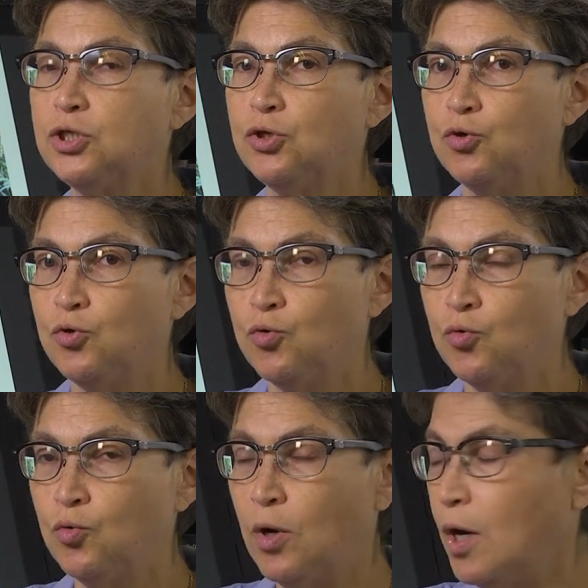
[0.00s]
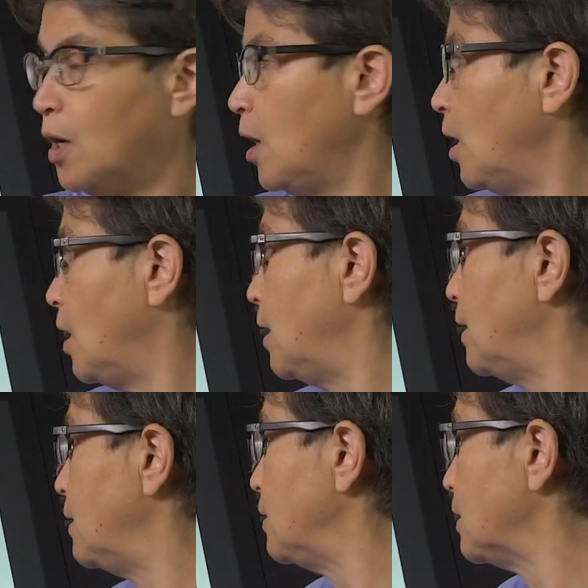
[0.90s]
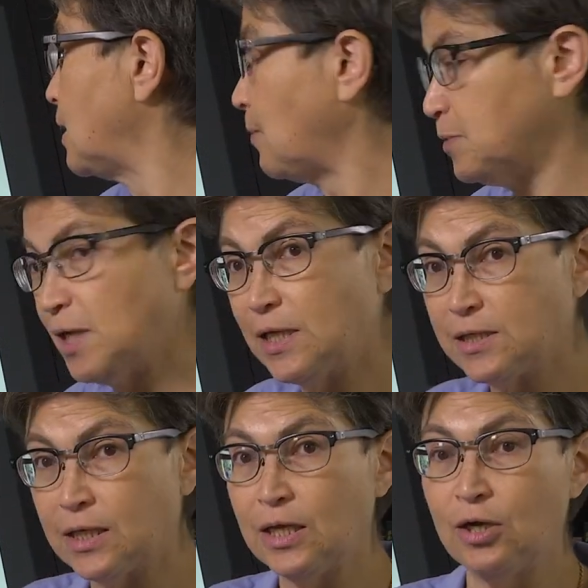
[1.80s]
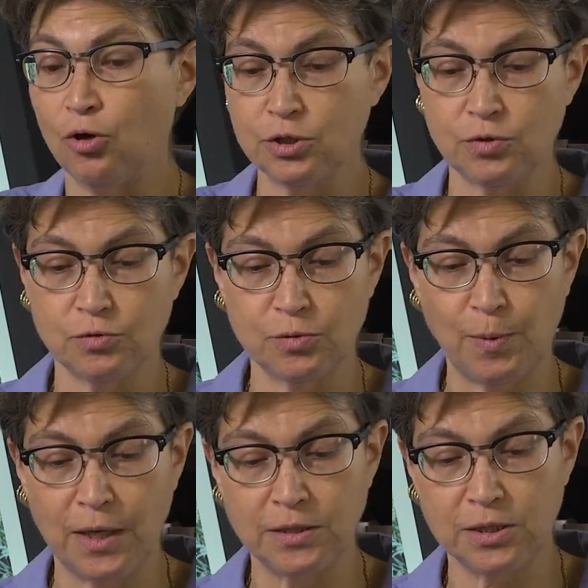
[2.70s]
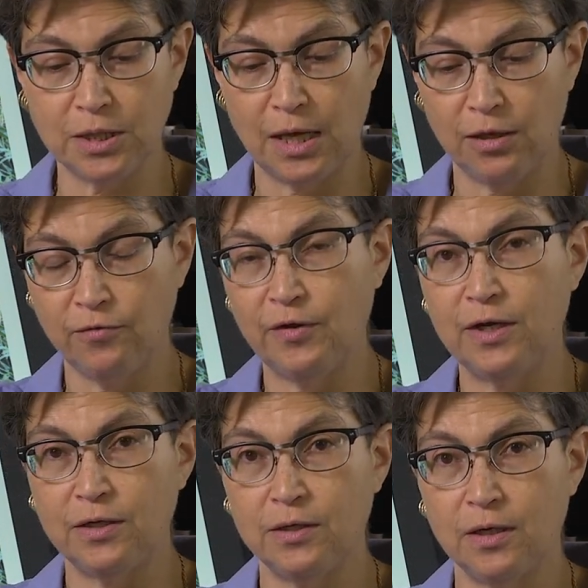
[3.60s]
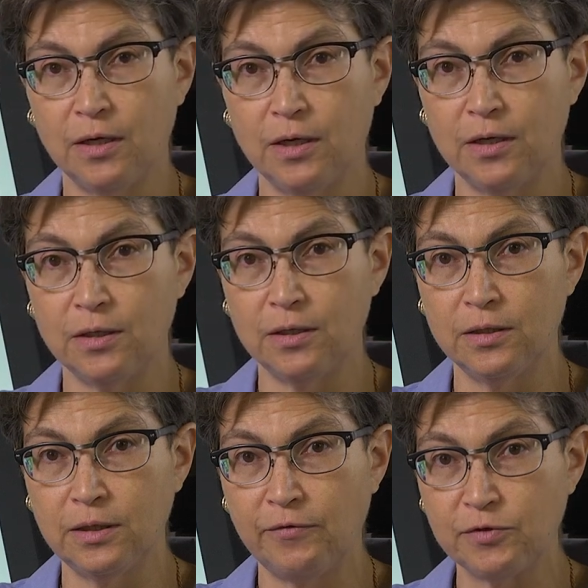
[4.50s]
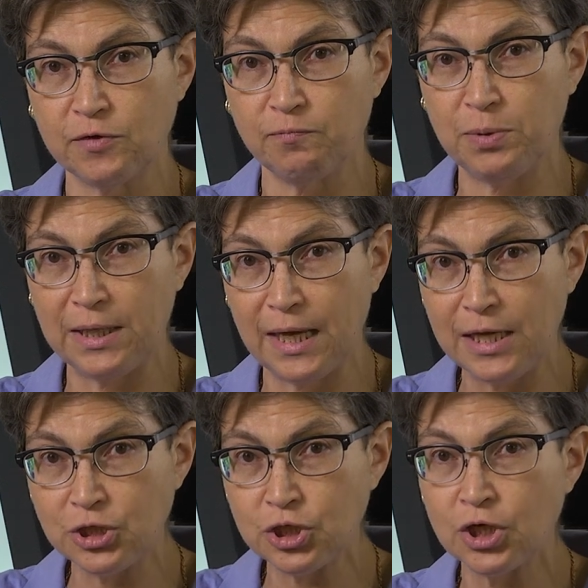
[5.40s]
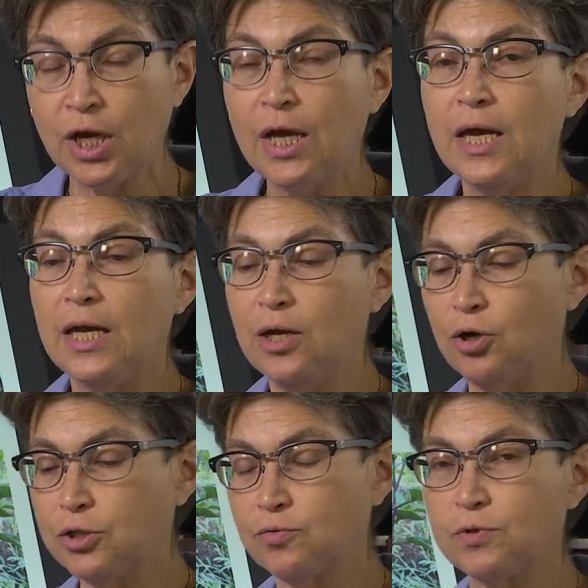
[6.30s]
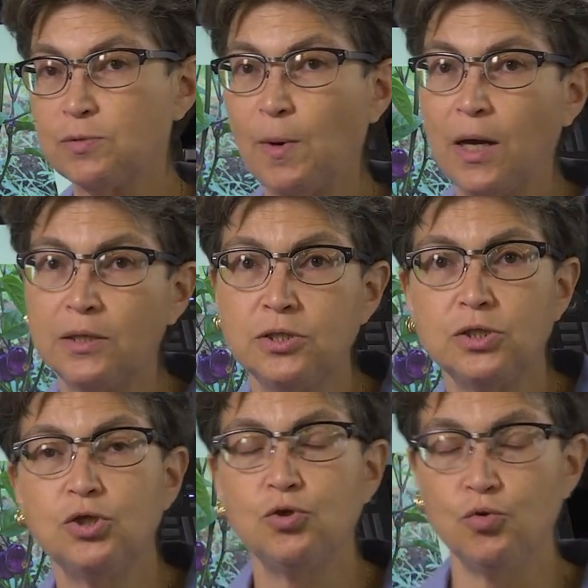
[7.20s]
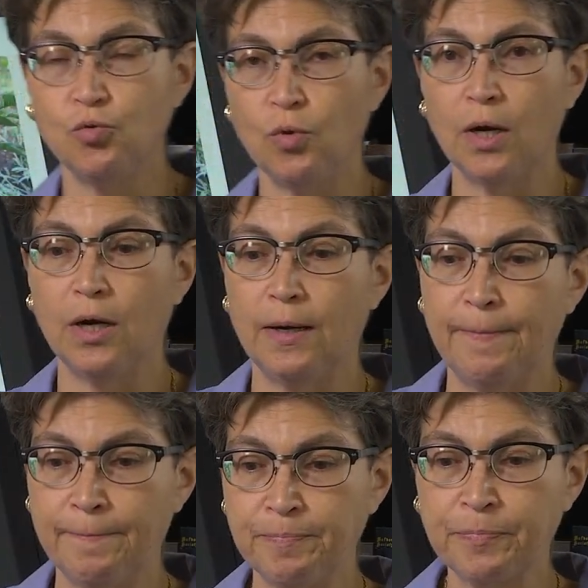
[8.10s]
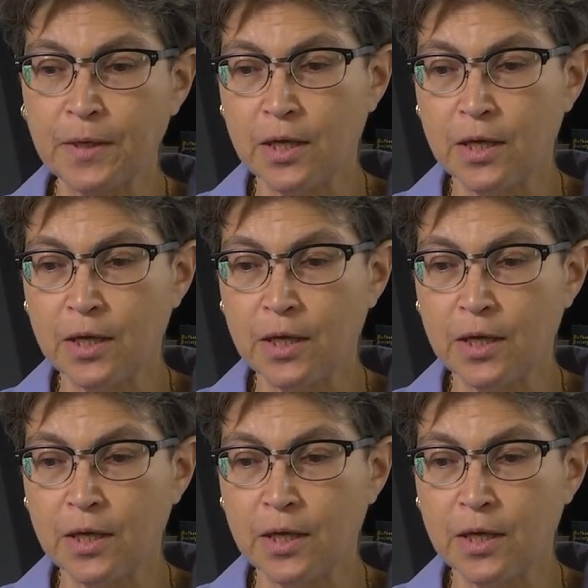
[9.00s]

to uh, capsaicin, it also responds to elevated uh, levels of pH. It also responds to um,